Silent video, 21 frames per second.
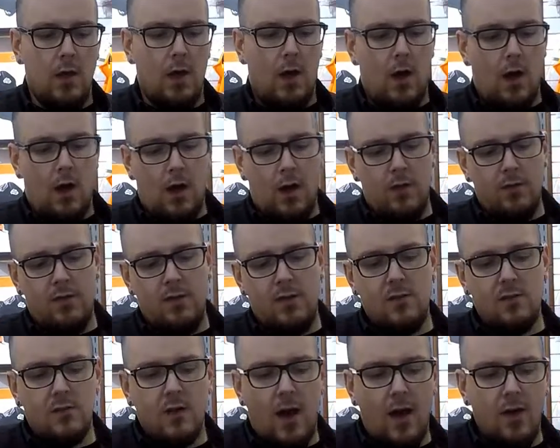Uh,
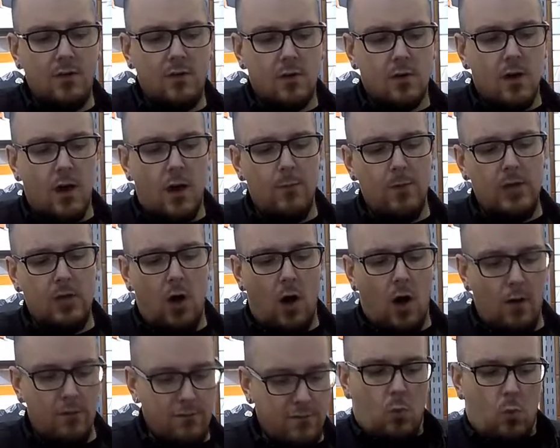these guys are coming
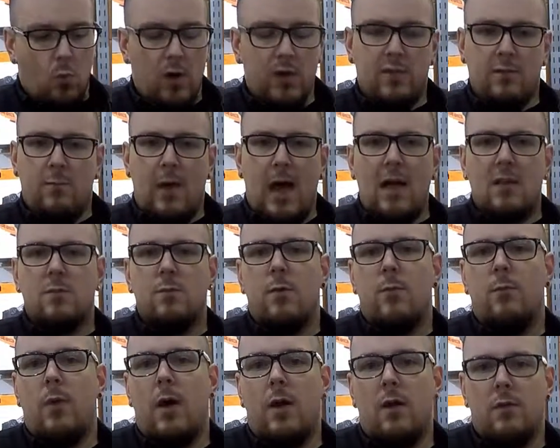off with
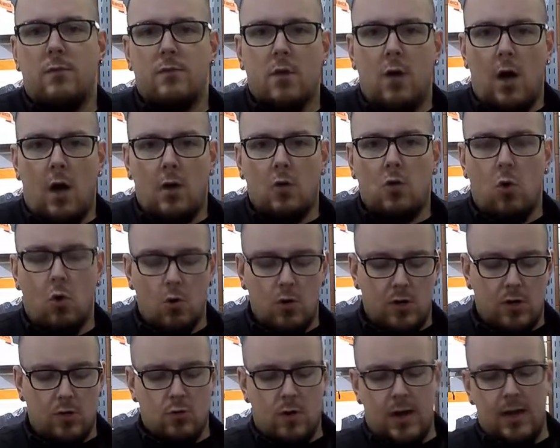maximum amount of uh, cold
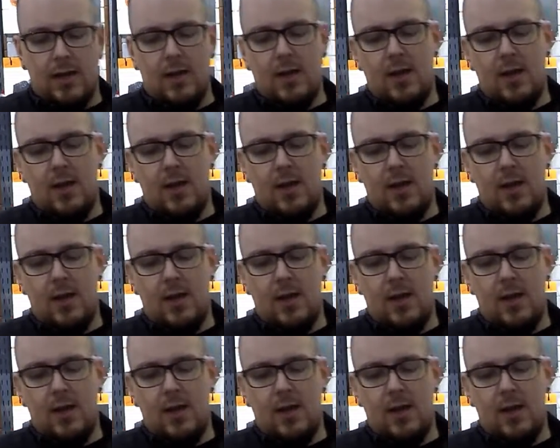cranking